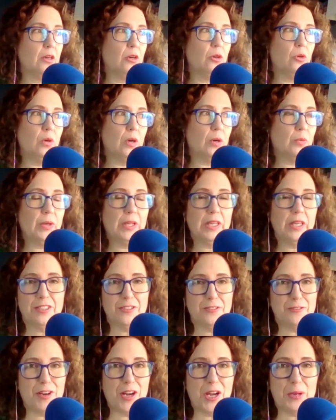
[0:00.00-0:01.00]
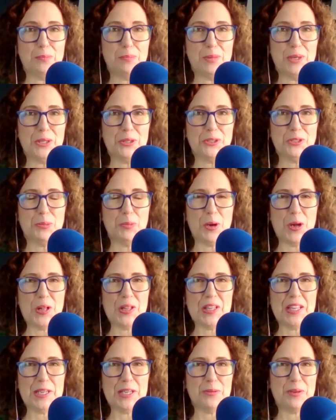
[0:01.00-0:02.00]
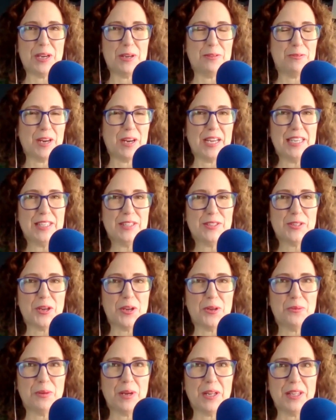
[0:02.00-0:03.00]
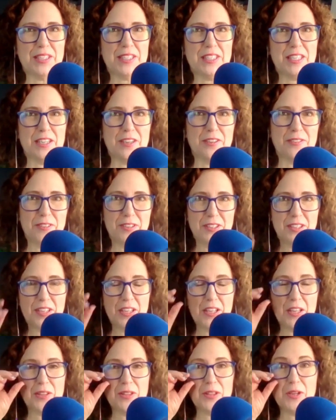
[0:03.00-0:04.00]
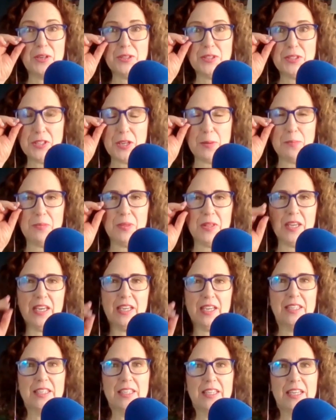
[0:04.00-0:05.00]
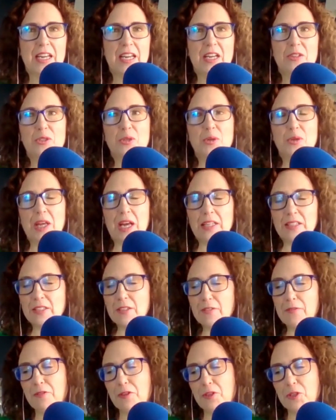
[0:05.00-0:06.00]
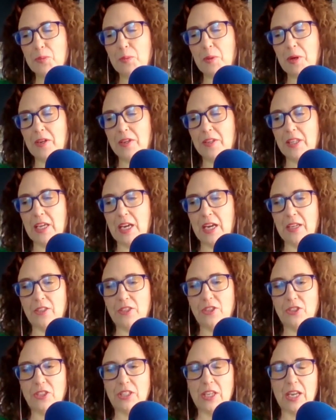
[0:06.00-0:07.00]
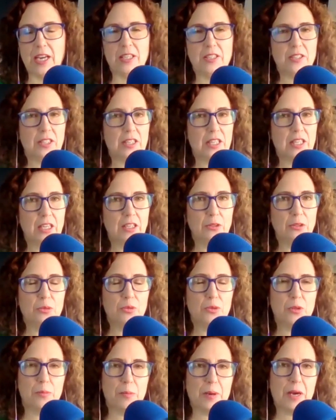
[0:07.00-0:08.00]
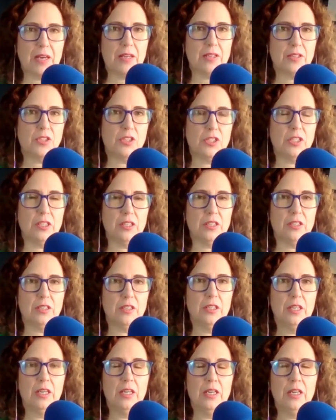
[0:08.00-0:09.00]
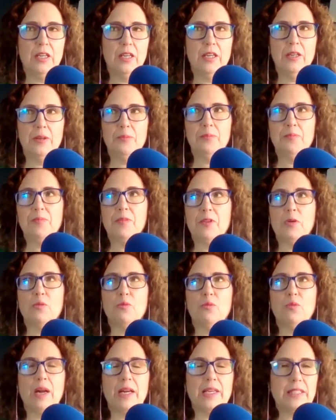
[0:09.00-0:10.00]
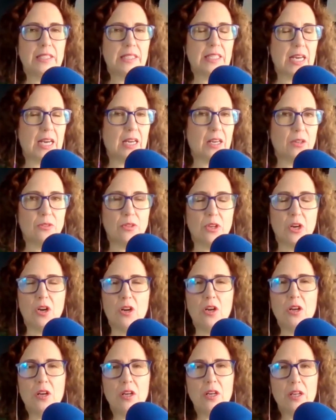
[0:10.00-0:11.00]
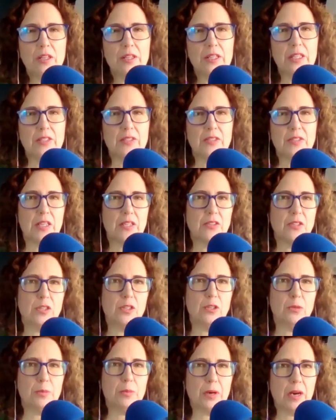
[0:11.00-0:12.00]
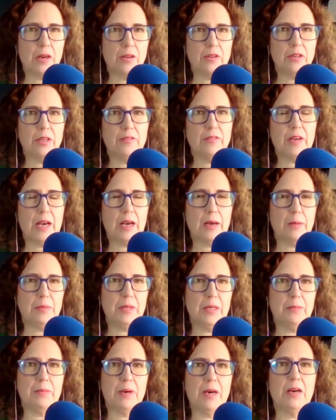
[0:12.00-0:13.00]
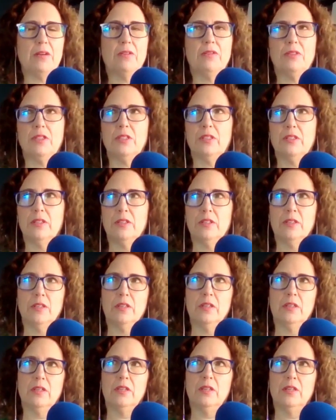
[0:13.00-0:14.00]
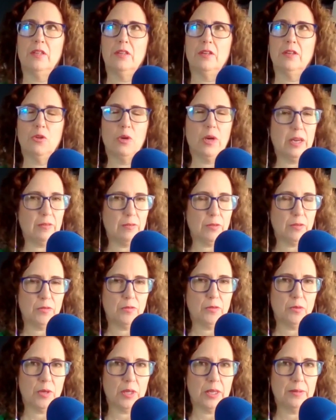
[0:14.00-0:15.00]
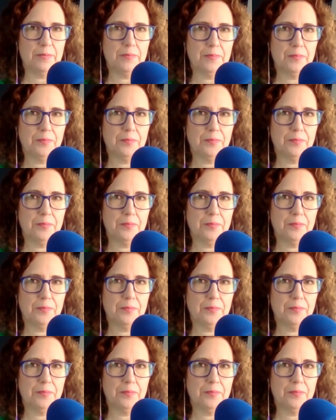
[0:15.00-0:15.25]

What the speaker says: Who are we to define big or small anyway, right? It's all relative. There's something. So that's the first part of the exercise. Think through the past year. Write down all these things that you're proud of, happy about, grateful for.